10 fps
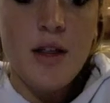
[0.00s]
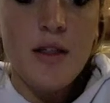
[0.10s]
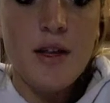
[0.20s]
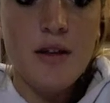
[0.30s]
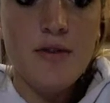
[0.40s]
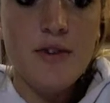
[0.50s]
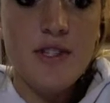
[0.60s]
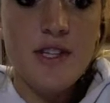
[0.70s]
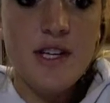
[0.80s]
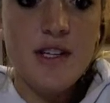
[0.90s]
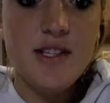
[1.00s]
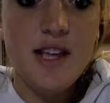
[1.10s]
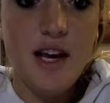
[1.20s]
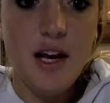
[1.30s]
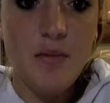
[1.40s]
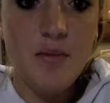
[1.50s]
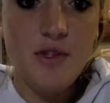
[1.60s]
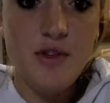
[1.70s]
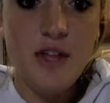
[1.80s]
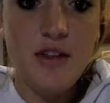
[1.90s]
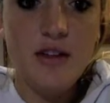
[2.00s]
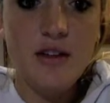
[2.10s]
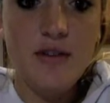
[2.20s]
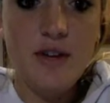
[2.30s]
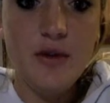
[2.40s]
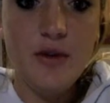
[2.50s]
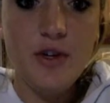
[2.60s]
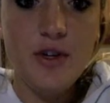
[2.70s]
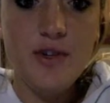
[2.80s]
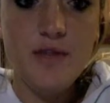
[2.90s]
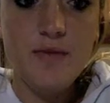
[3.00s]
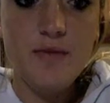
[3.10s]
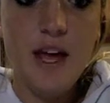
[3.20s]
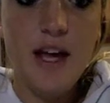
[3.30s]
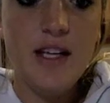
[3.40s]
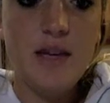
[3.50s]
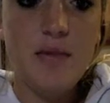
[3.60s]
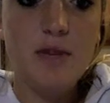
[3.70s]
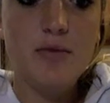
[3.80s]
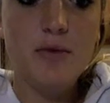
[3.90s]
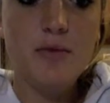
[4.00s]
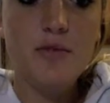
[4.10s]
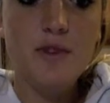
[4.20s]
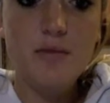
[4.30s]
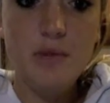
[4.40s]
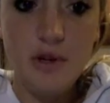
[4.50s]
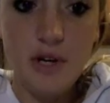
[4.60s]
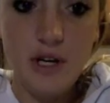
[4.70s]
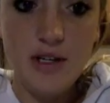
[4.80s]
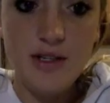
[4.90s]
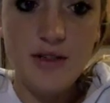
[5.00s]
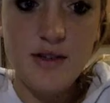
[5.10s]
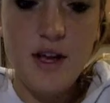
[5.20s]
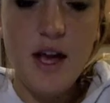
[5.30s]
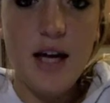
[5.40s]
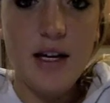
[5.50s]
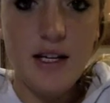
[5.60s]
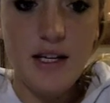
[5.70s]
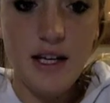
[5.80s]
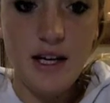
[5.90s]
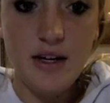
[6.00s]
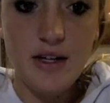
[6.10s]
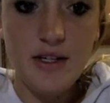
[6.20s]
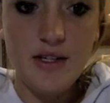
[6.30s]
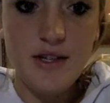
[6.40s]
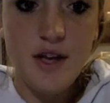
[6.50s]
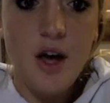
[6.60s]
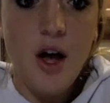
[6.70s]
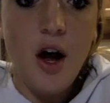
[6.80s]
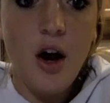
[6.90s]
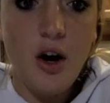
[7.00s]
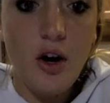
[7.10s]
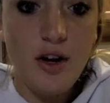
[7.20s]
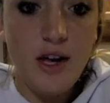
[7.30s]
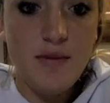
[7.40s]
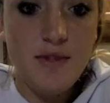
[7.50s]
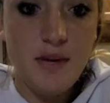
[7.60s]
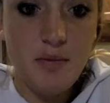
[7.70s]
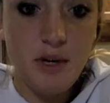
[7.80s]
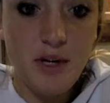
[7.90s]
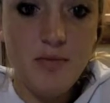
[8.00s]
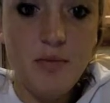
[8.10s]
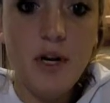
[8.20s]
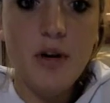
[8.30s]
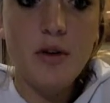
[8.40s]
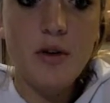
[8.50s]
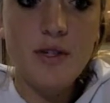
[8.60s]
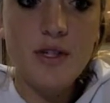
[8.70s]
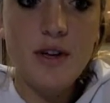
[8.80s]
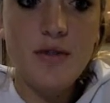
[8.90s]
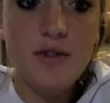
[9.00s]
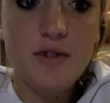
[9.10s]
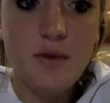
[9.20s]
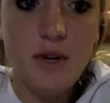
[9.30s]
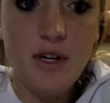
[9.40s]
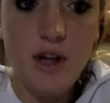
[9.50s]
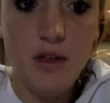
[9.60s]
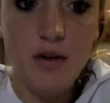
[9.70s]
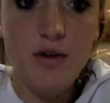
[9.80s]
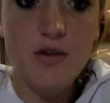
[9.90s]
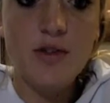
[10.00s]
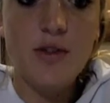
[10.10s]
The university is set up so that the living quarters, academic rooms and buildings, and eating areas are all kept separate but are close enough to one another so